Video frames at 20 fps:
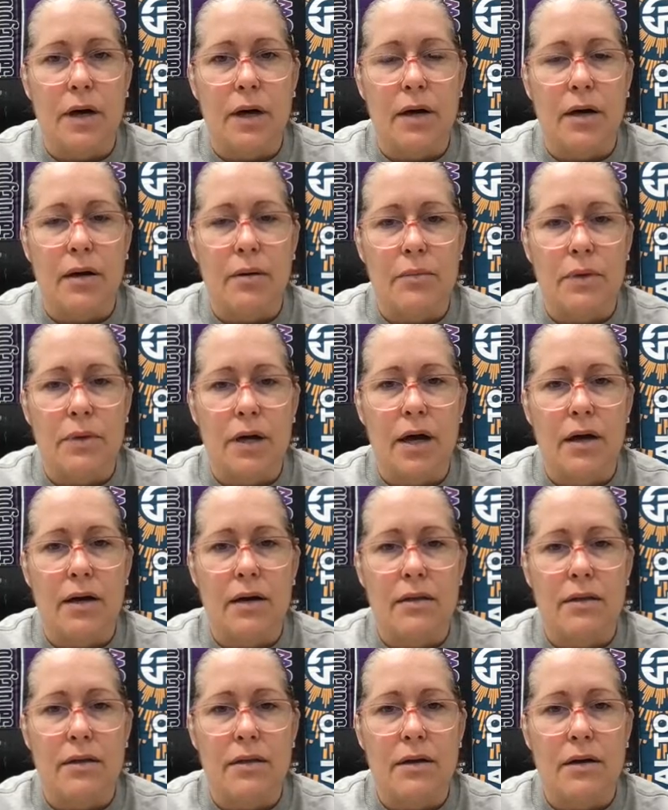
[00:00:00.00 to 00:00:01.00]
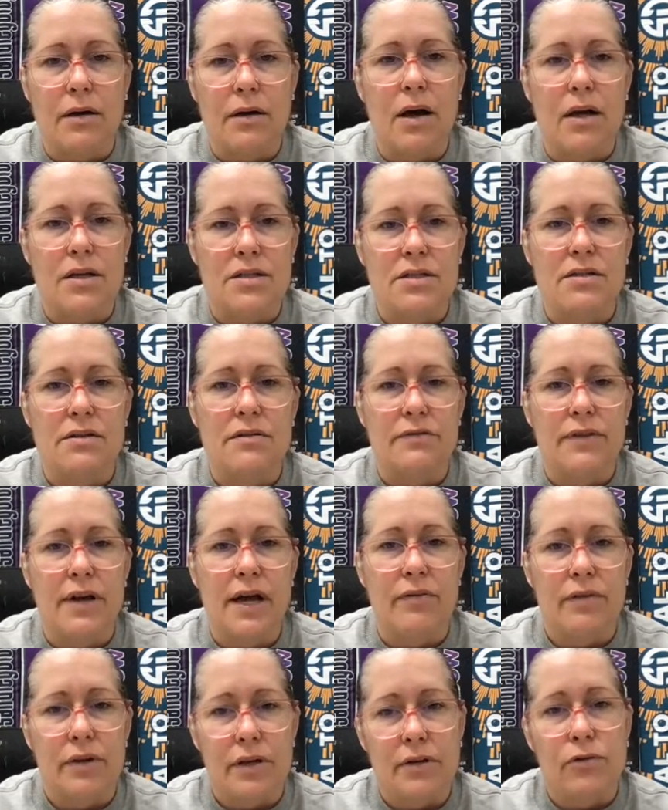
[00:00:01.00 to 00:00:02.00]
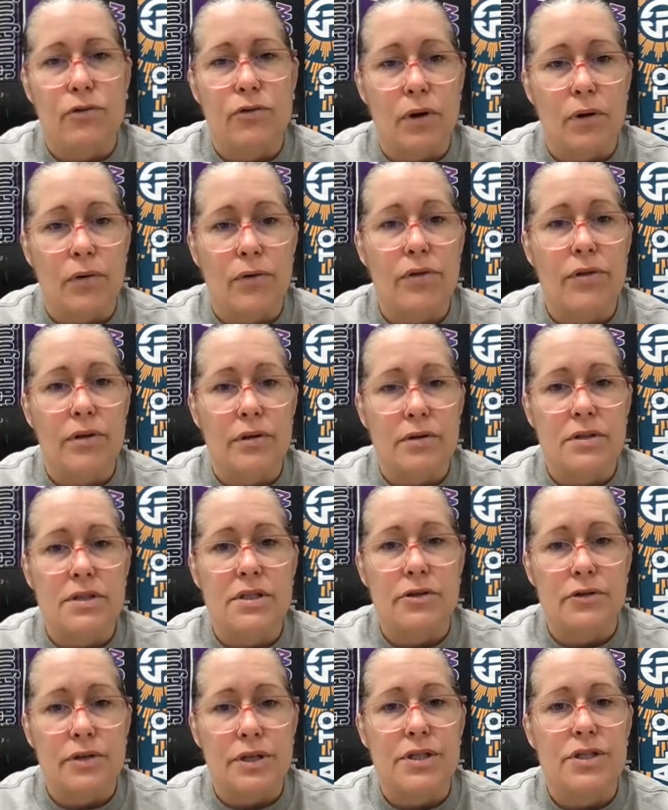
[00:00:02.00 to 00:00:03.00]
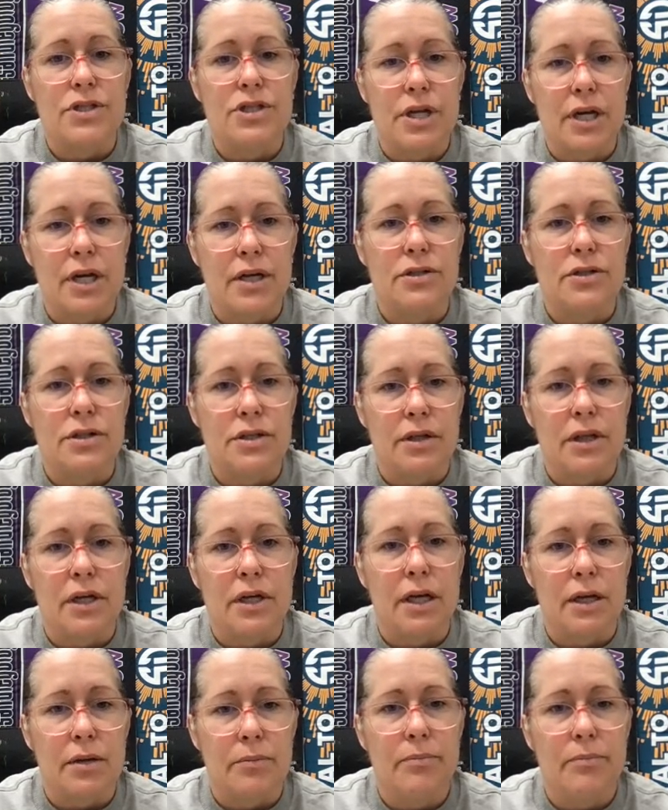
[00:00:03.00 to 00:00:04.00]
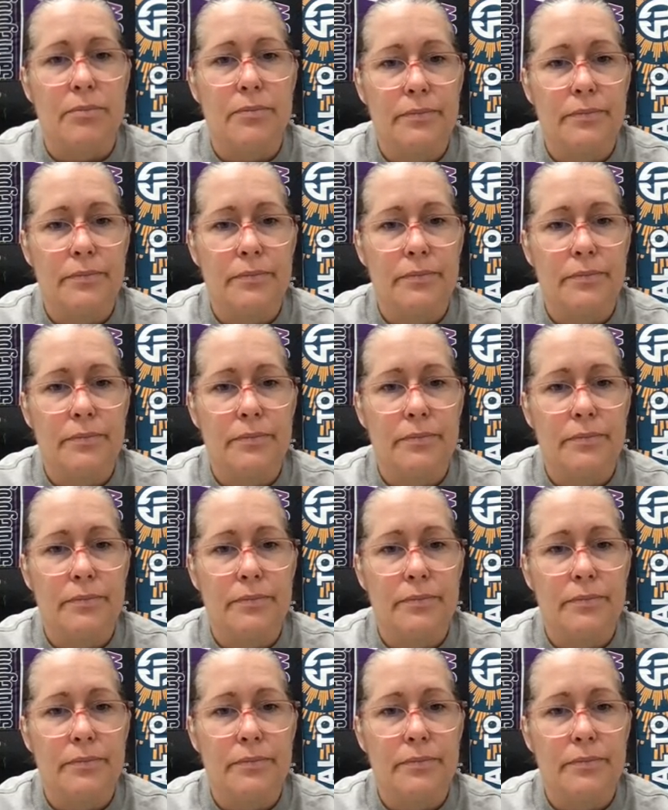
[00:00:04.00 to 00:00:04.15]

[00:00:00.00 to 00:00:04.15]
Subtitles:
not at the cost of having growth and serious change in the game.